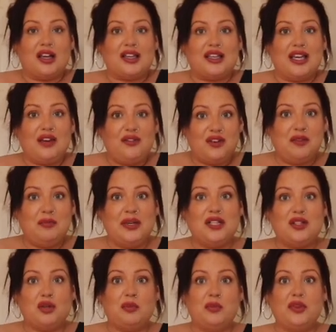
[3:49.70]
giving me
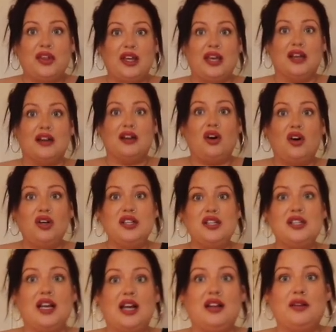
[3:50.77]
something.
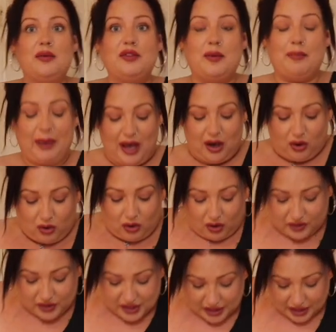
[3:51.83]
Honestly, look, the belt,
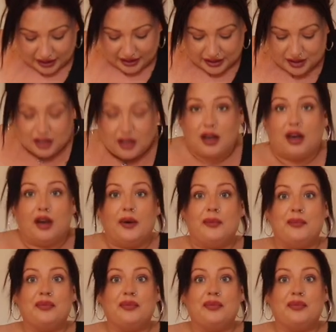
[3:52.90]
obviously I need to,